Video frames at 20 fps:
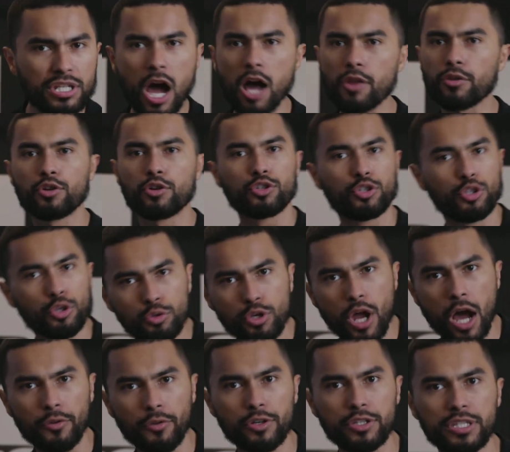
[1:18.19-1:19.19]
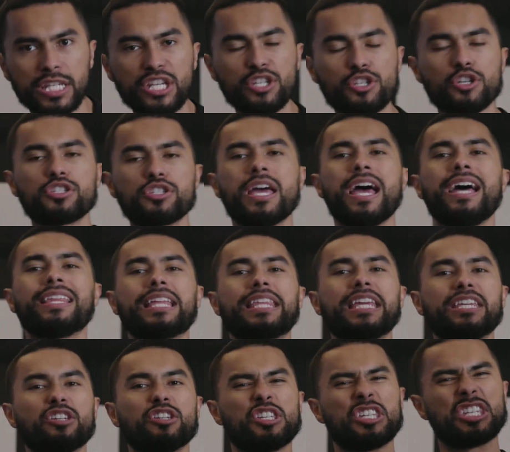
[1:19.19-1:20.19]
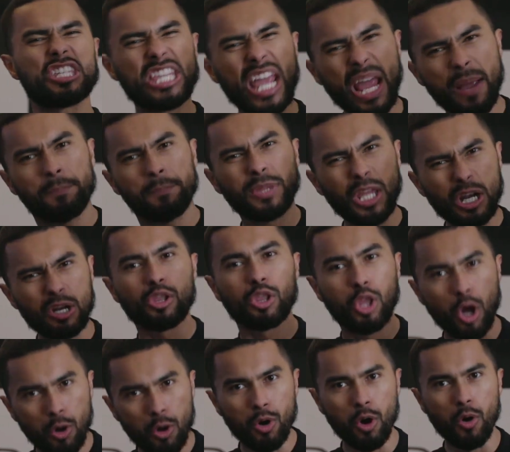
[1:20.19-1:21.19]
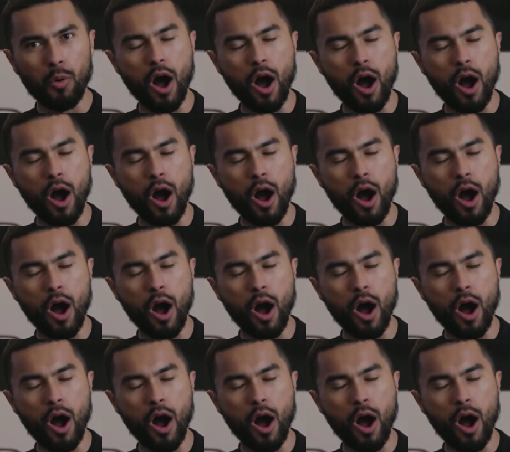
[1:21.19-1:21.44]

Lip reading: $2 t-shirts that they just stamp their logo on.